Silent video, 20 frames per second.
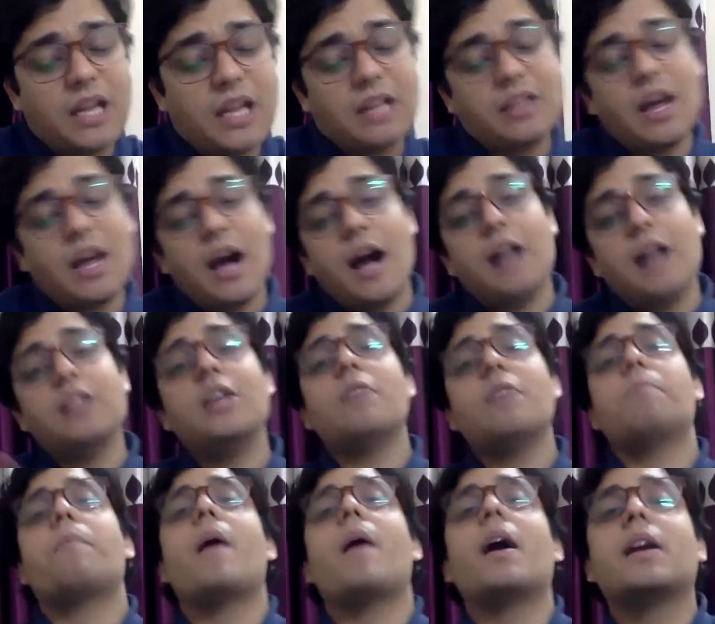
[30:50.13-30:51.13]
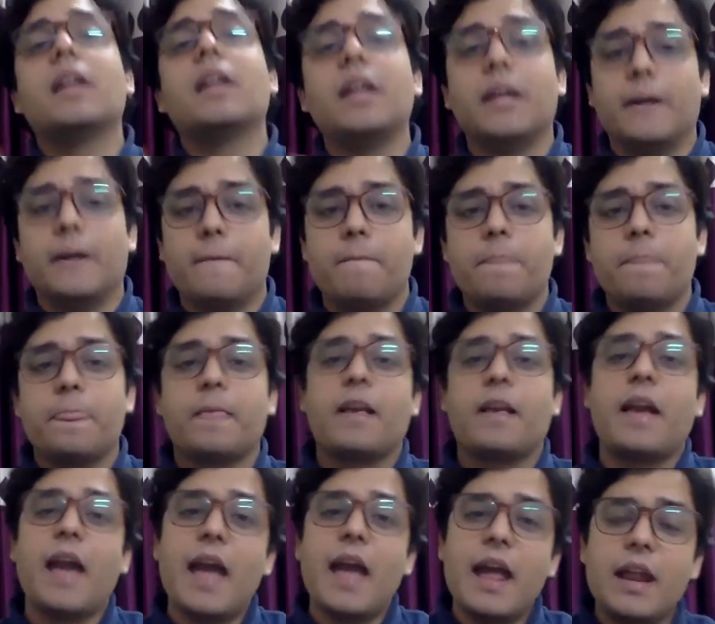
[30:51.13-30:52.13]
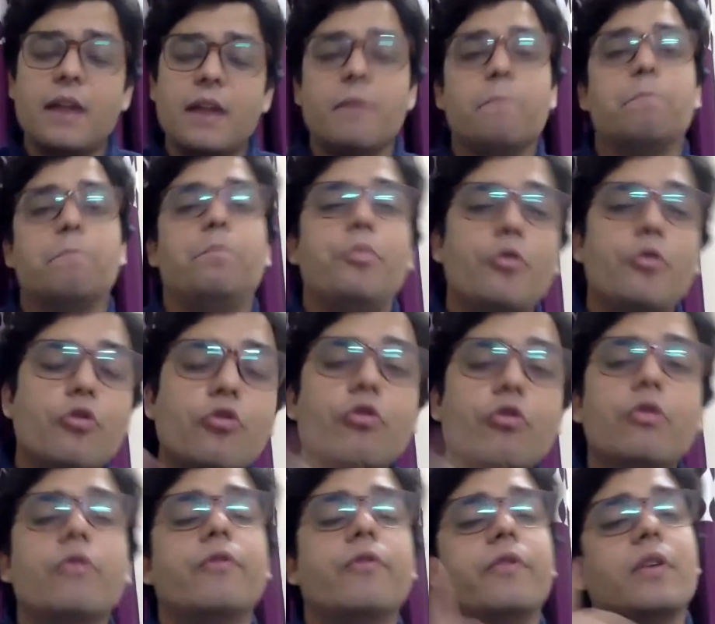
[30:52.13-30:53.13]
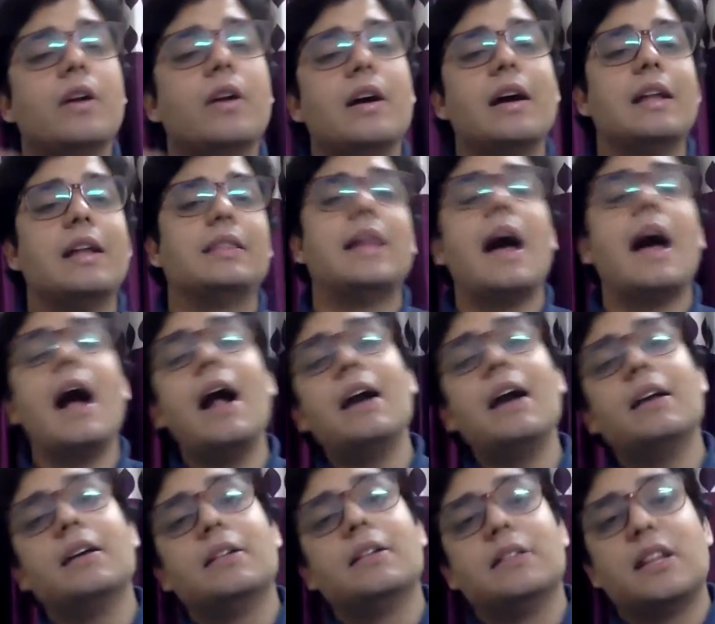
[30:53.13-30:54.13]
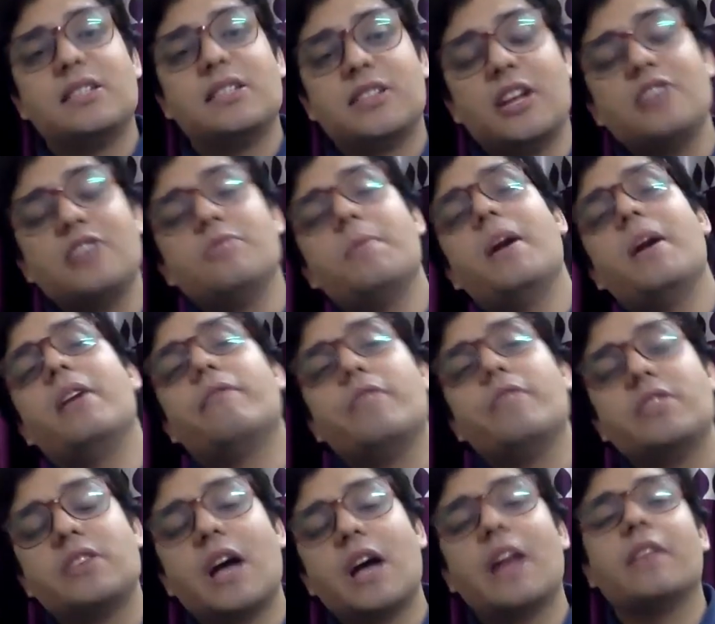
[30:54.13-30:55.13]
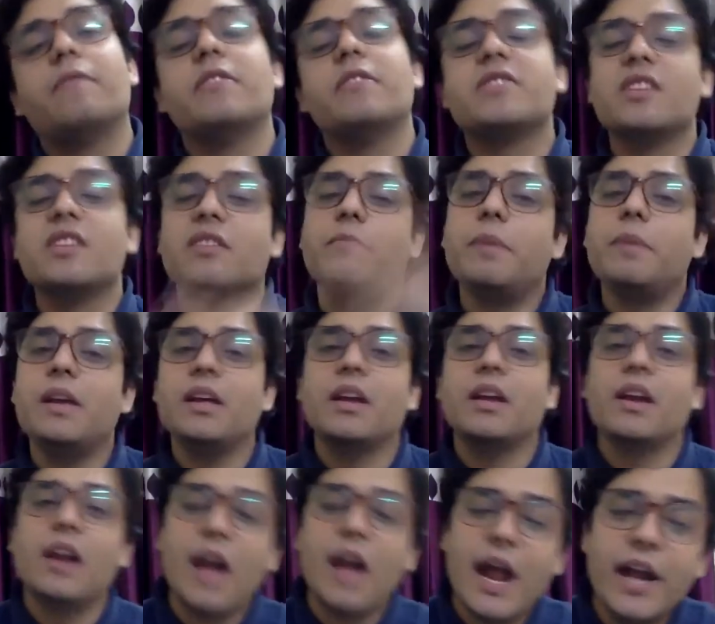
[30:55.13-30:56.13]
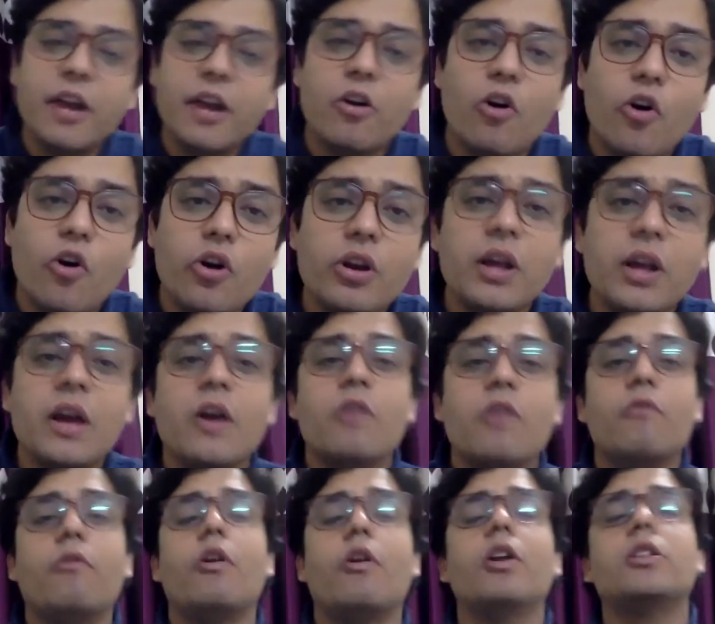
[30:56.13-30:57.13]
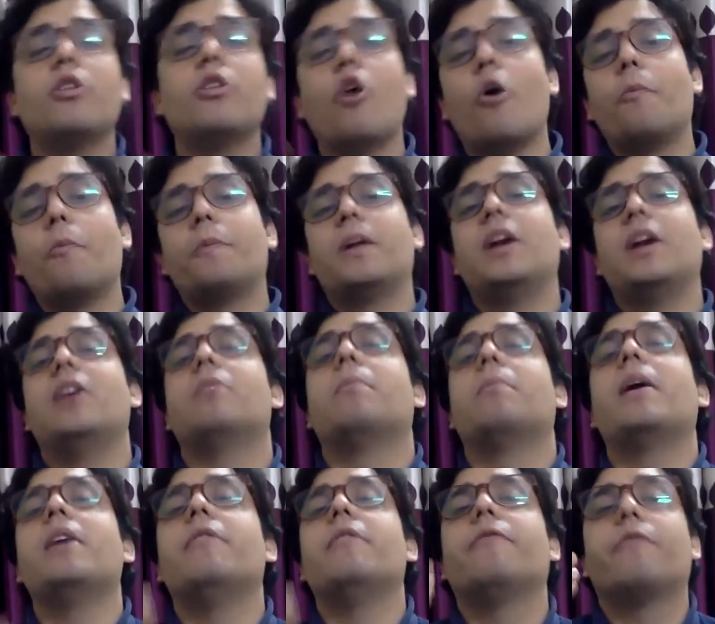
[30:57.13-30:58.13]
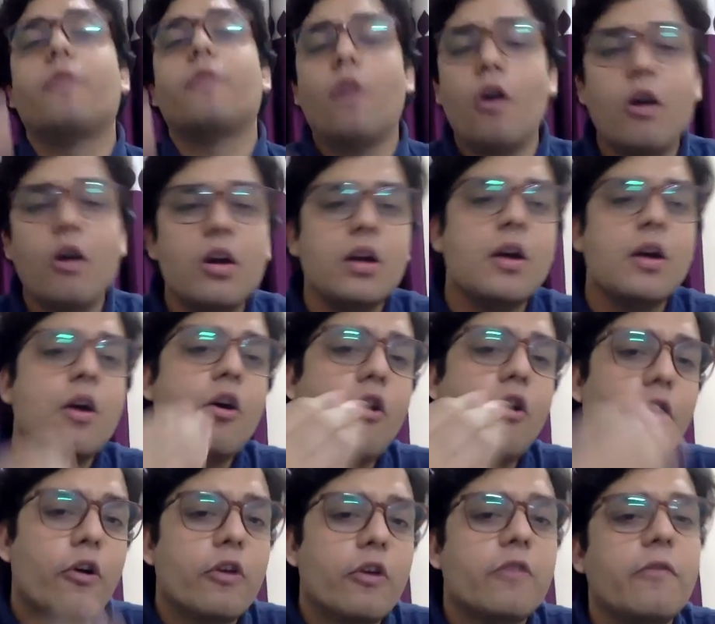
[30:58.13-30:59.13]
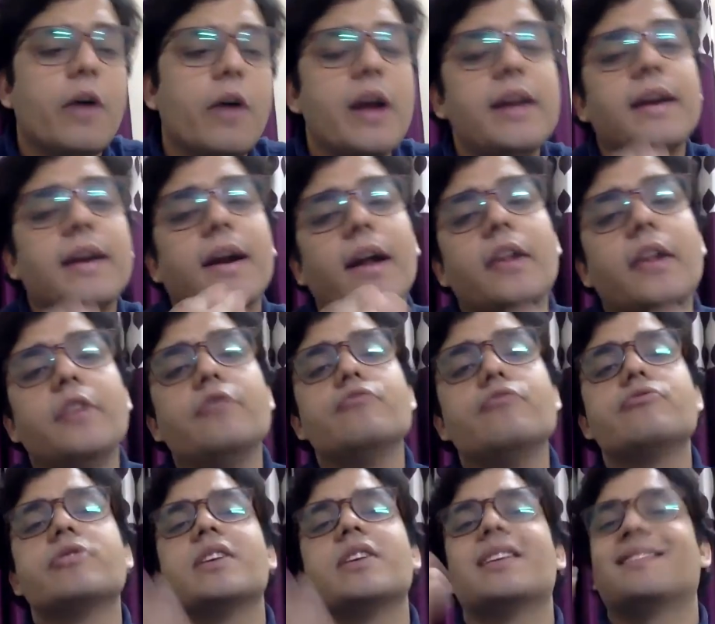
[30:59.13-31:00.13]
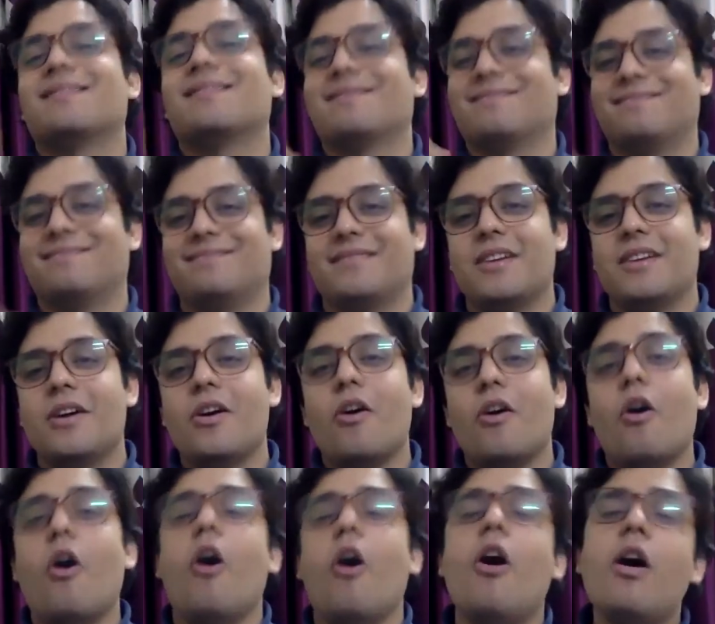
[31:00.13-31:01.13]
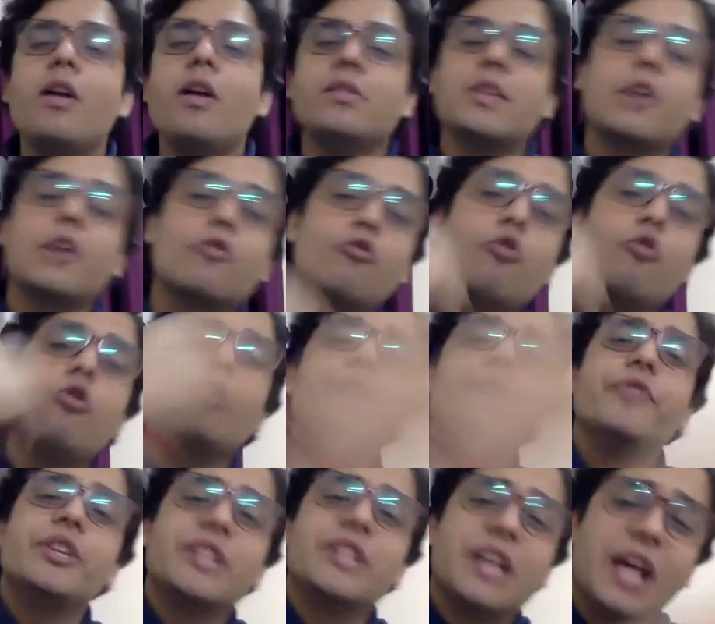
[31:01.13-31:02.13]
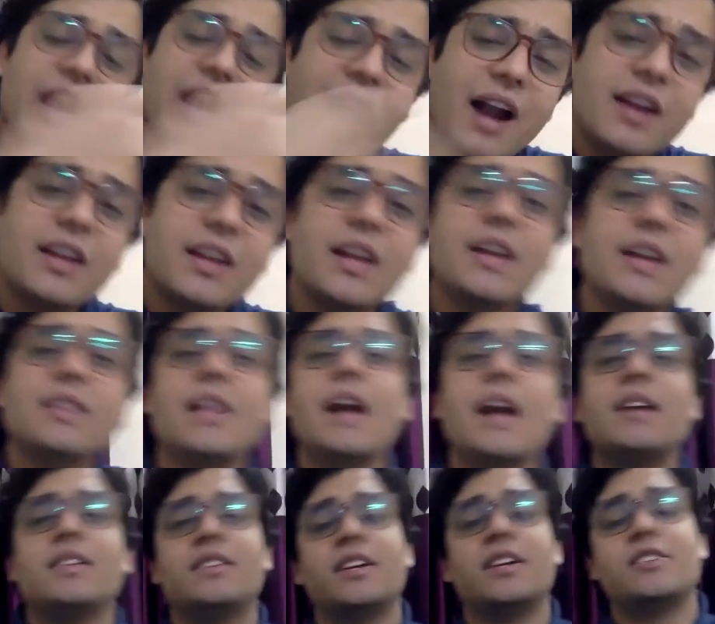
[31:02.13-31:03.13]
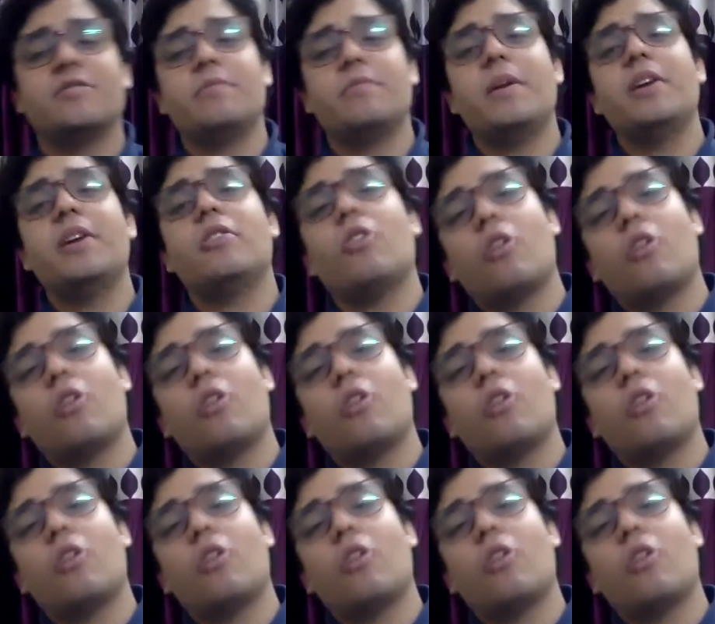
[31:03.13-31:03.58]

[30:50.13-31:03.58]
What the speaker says: The other party can prove that the judgment which is being relied on was obtained by fraud or by collusion, or the court which granted that judgment or